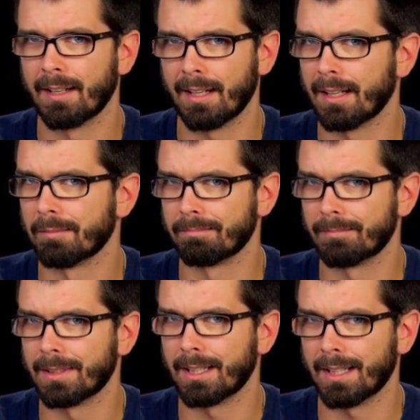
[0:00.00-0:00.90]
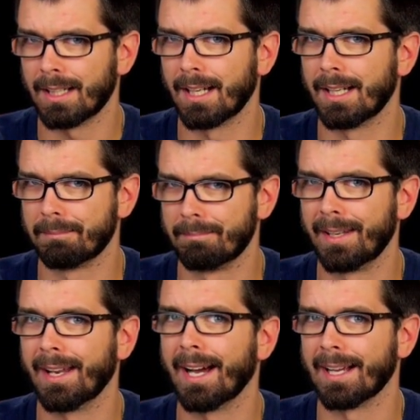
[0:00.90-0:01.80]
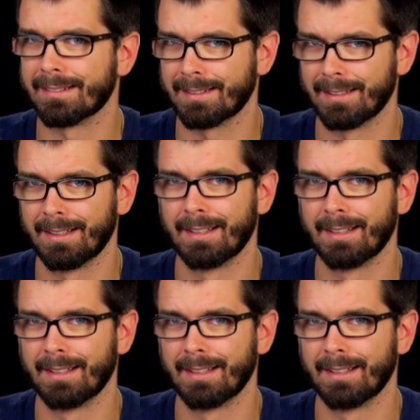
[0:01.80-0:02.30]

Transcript: And I'm not